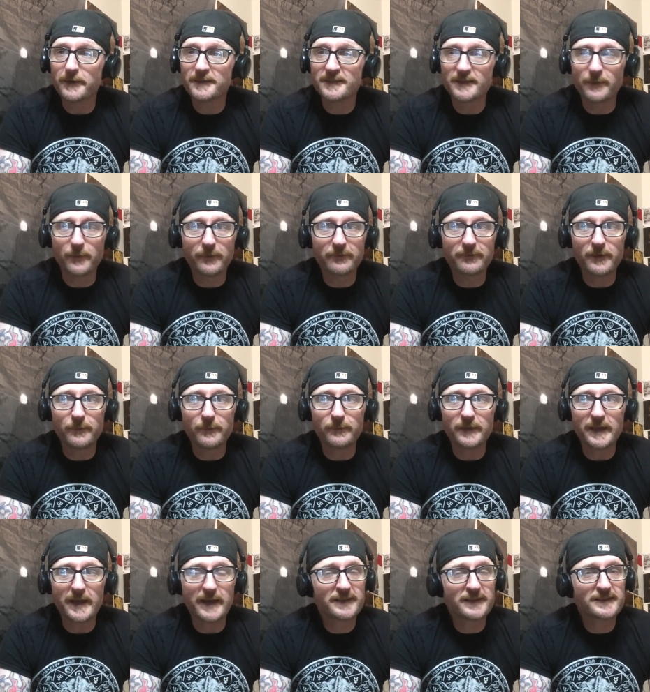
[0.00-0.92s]
some of
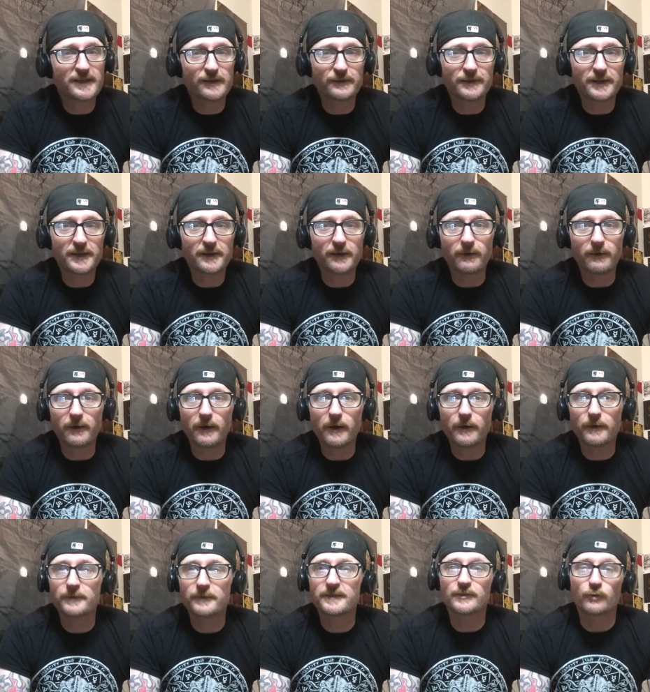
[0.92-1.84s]
them, yes, I think are,
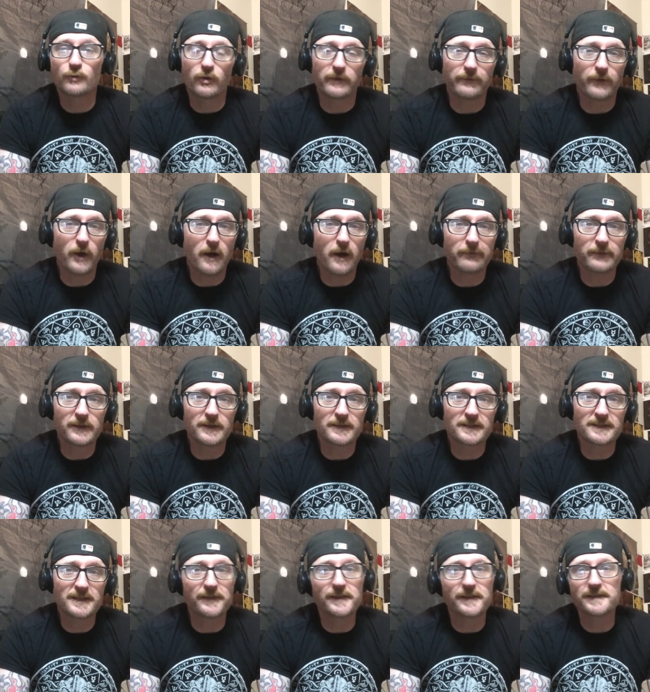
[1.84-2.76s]
are sort of
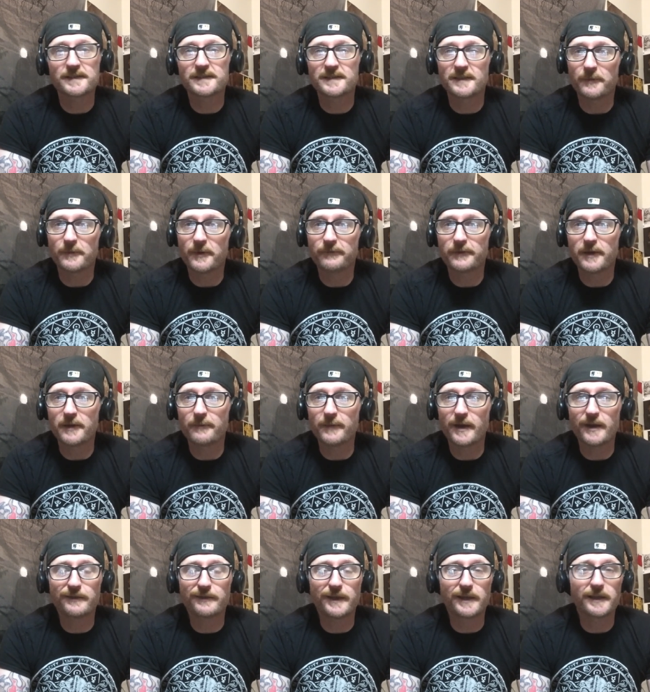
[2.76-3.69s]
obvious, and then some of them
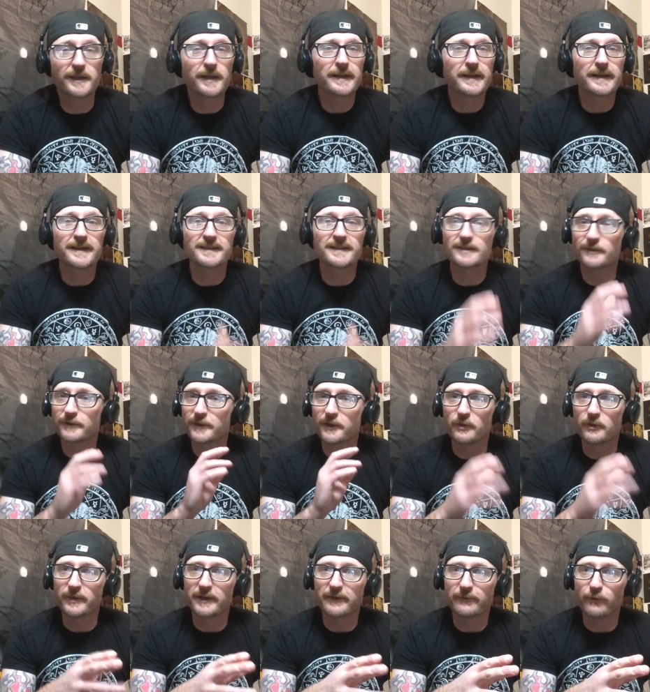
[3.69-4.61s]
I think it's a
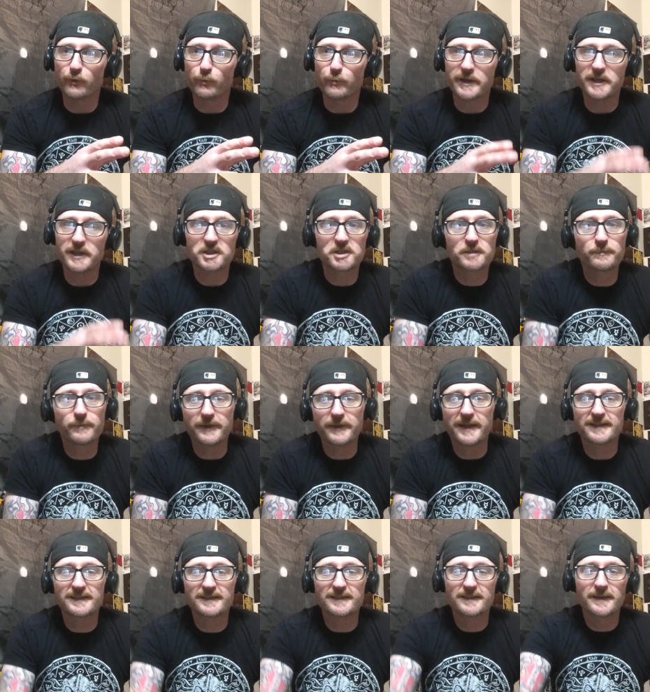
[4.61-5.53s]
little bit of a reach, but
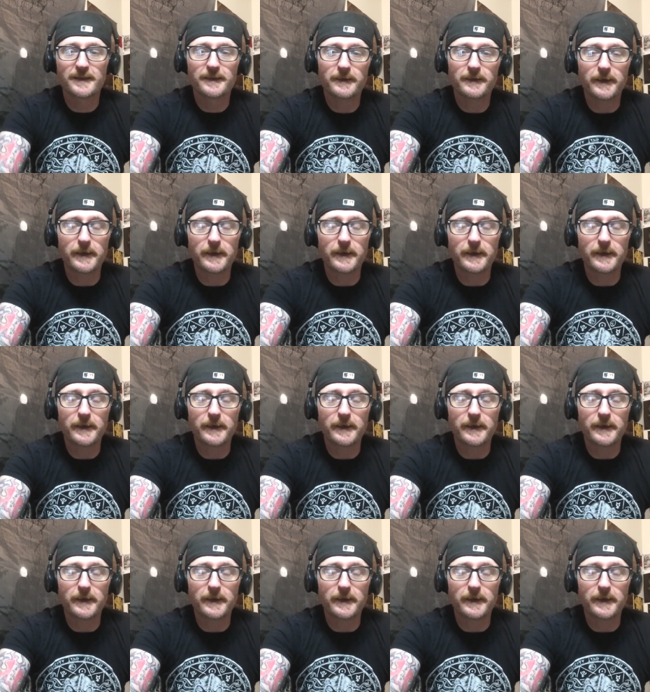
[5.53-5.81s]
that's,